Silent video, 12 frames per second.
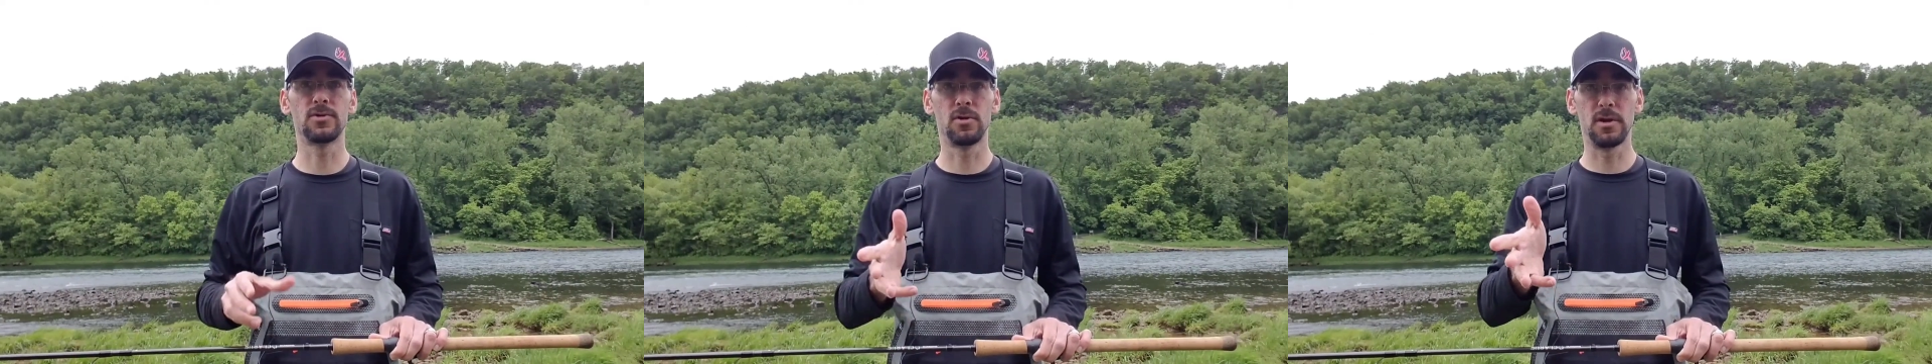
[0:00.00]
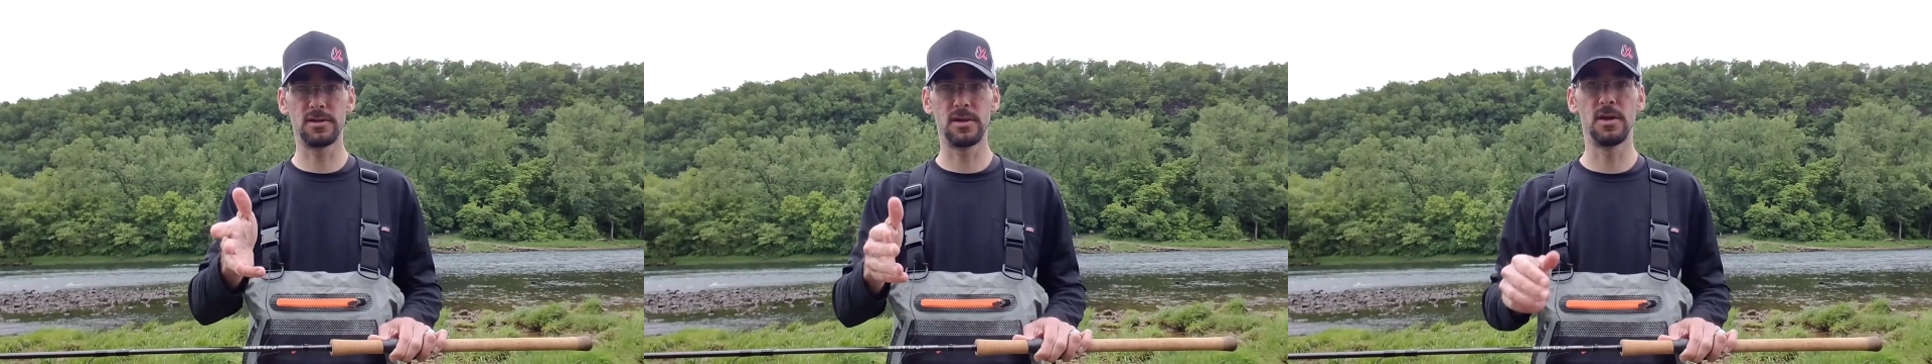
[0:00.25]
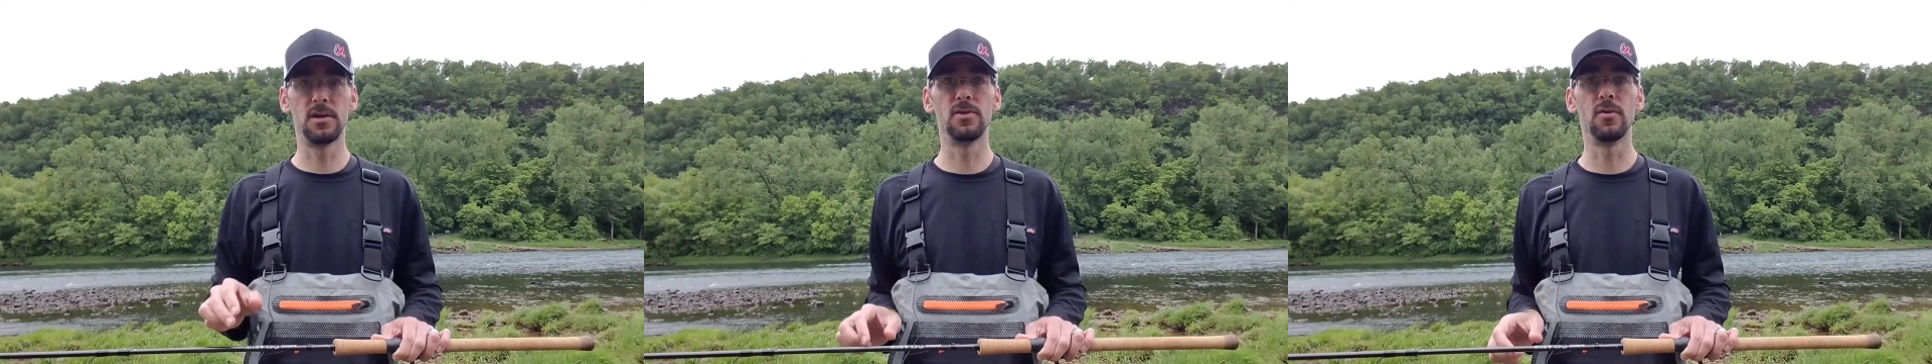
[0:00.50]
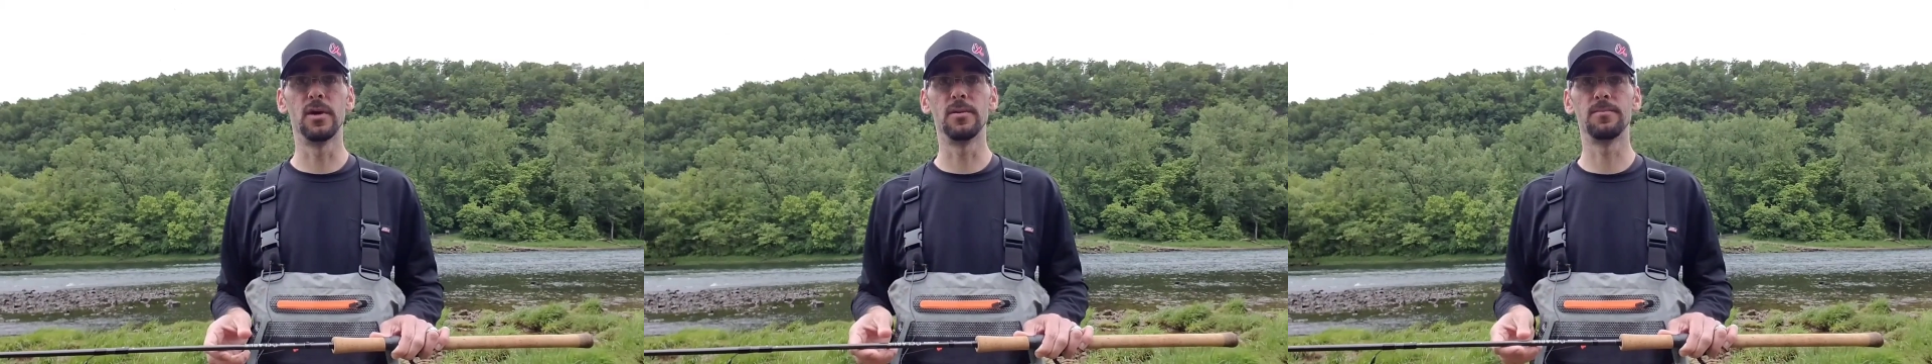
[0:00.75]
So let's get
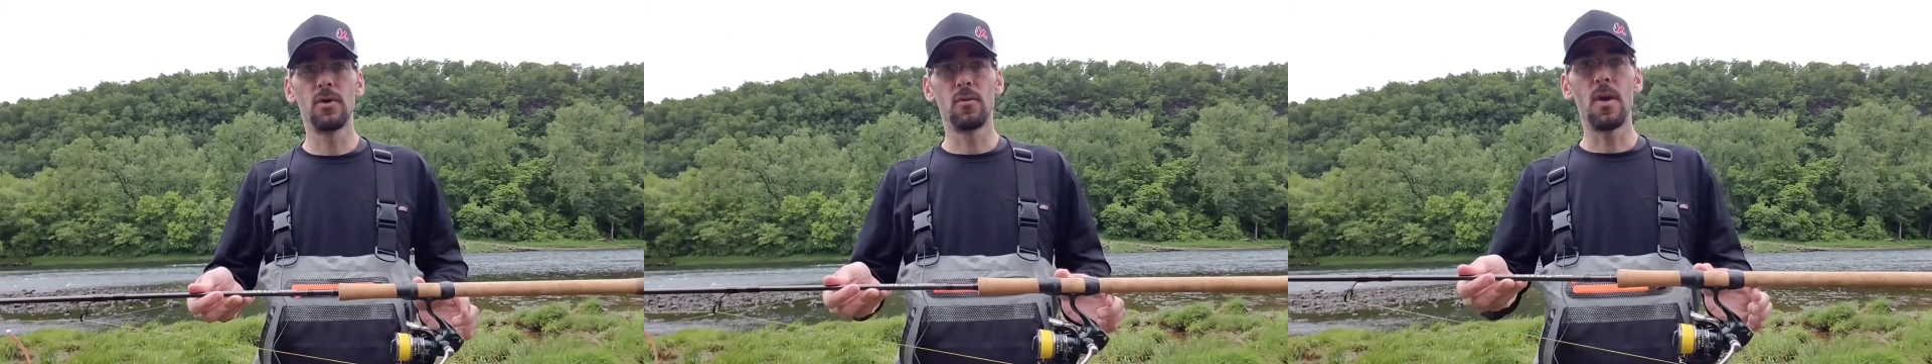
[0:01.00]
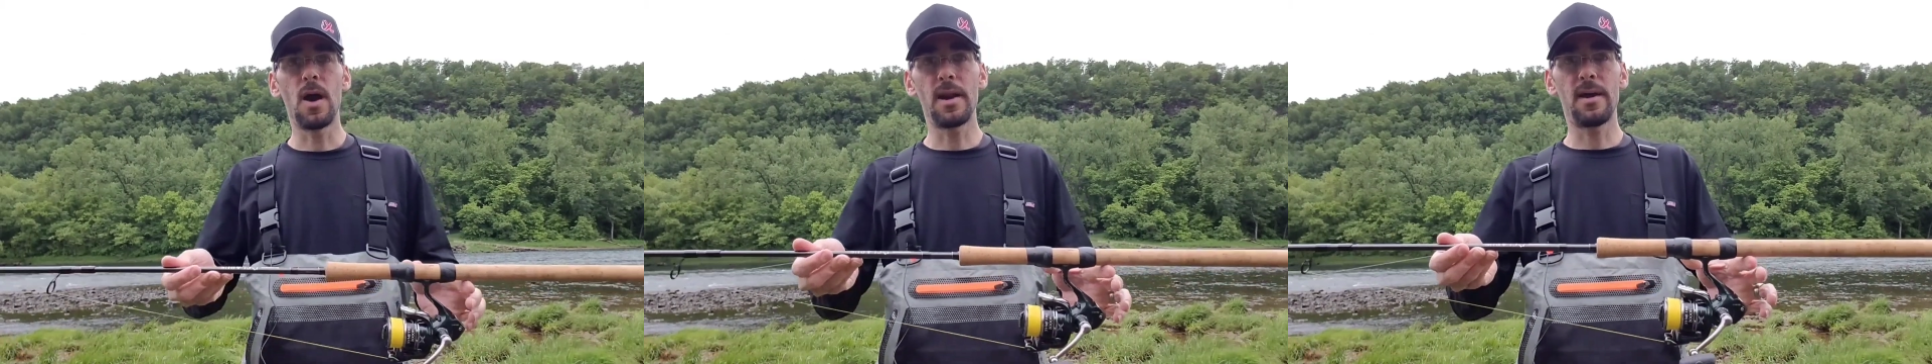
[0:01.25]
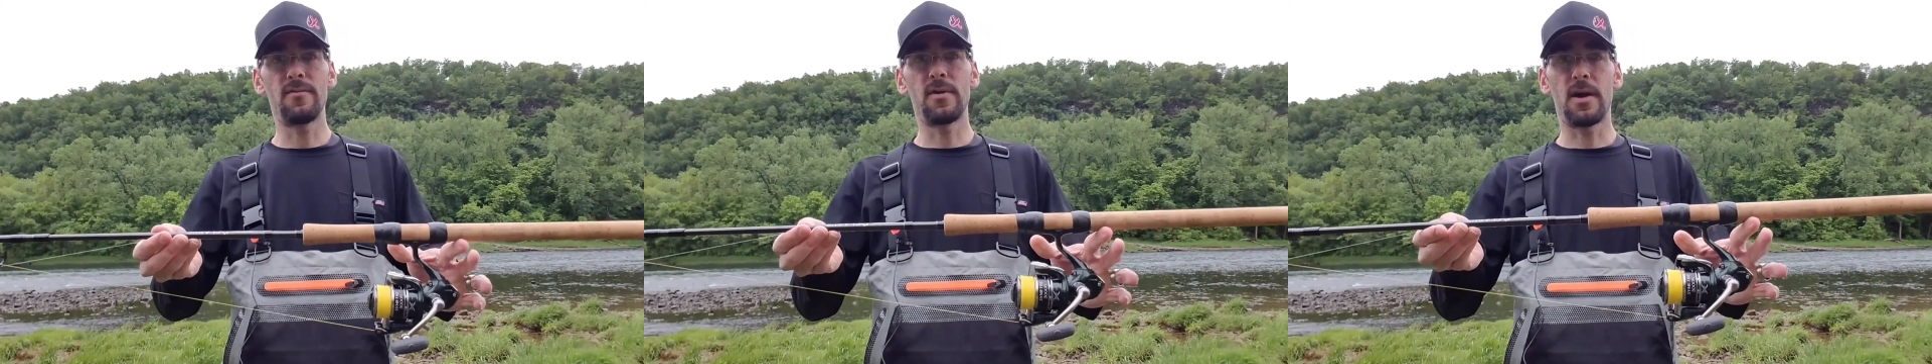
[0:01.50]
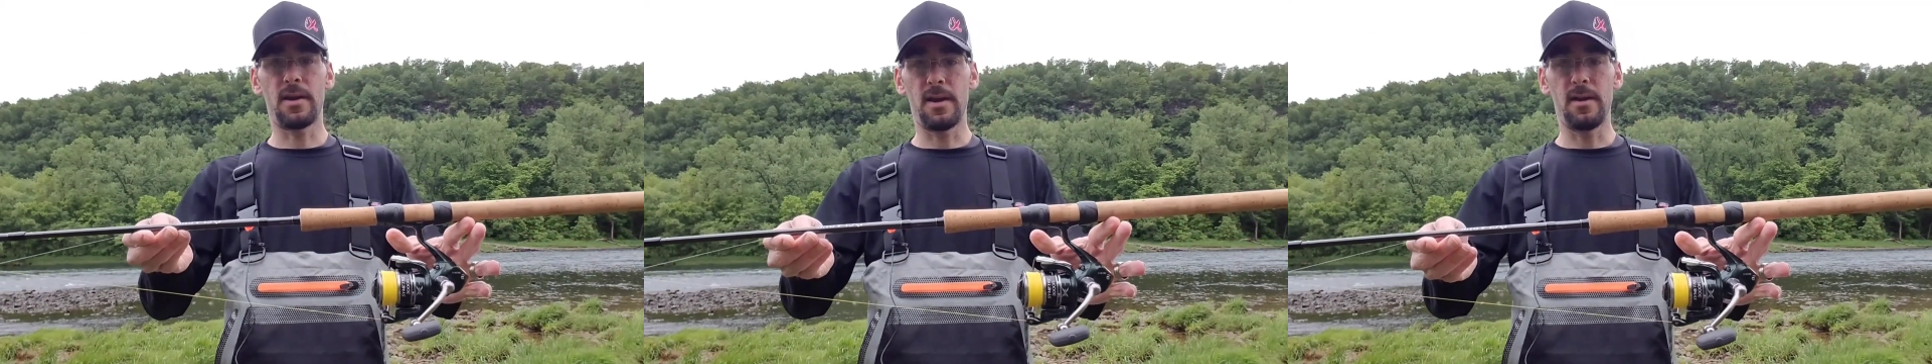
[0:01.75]
into it. For a rod, I've
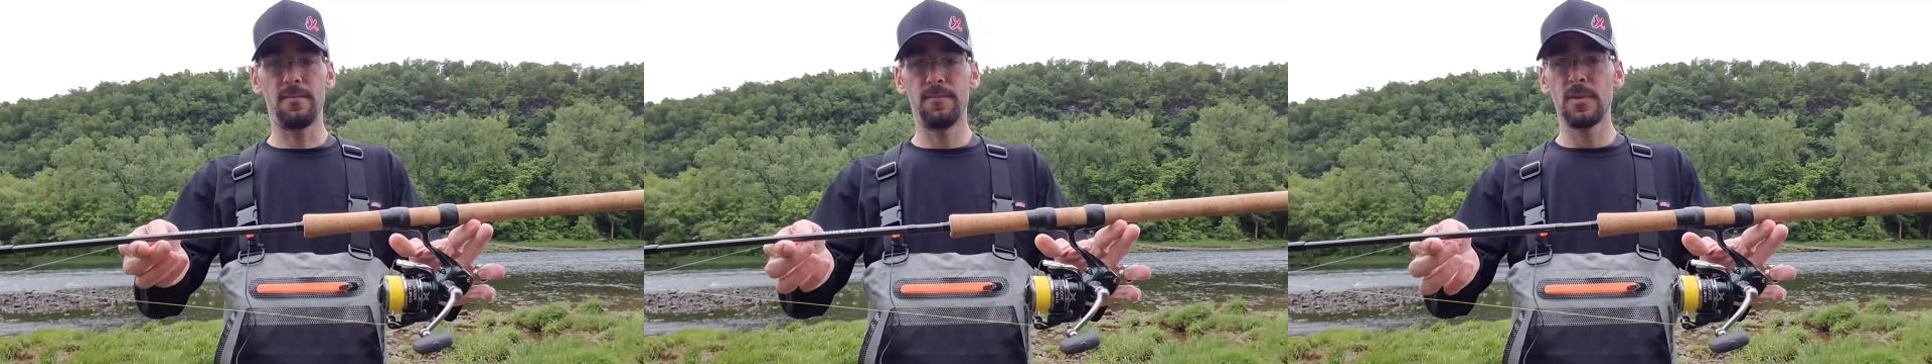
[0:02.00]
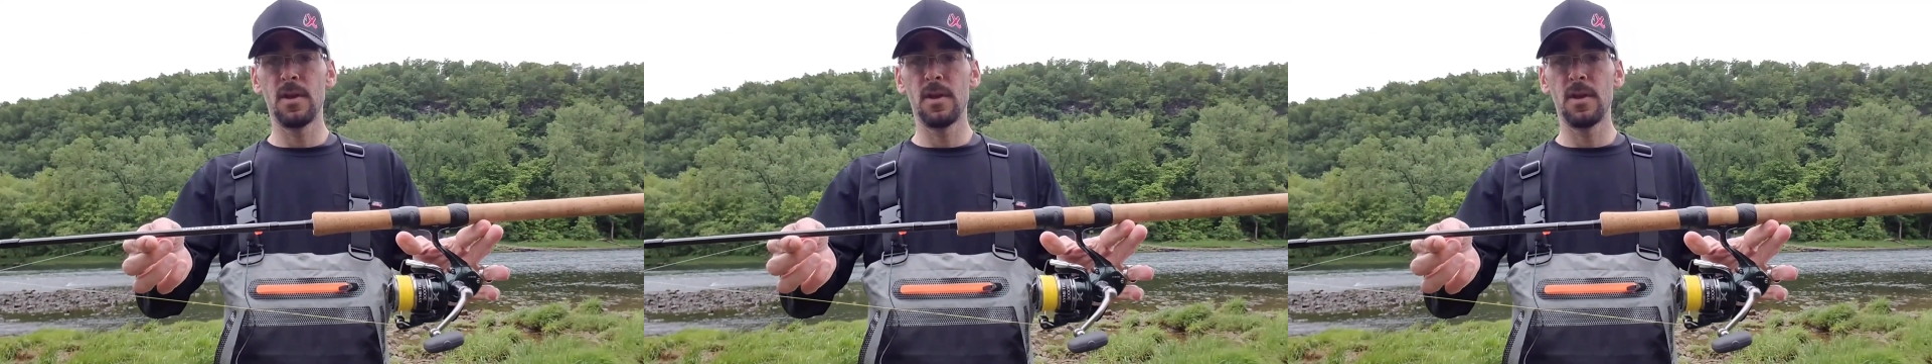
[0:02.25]
got a